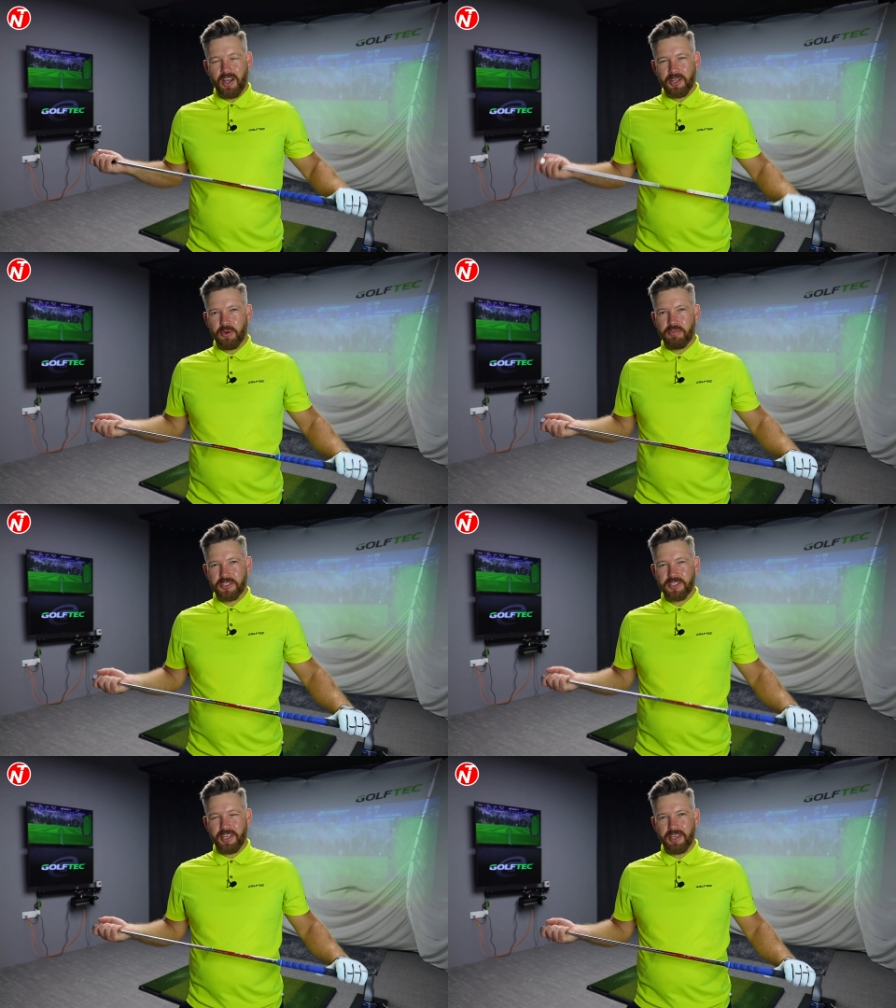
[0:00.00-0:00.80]
Hi
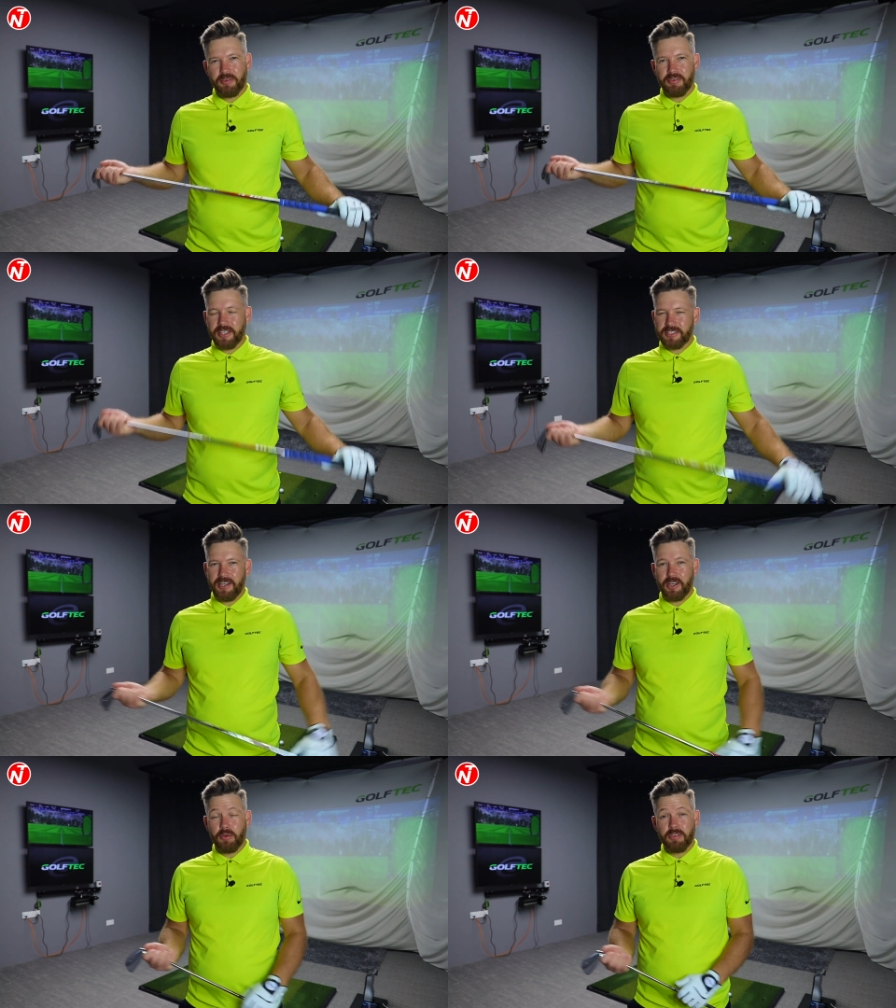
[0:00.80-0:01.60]
golfers, Nick here for Nick
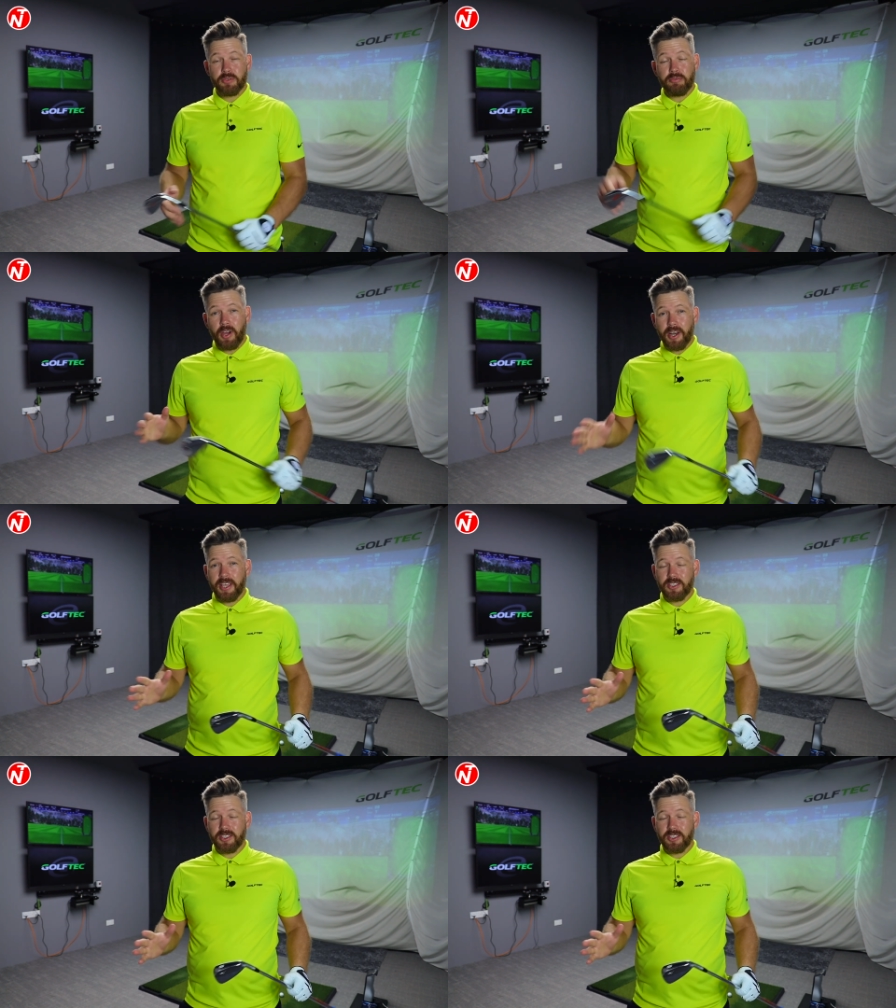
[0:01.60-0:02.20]
Golf. It's Friday,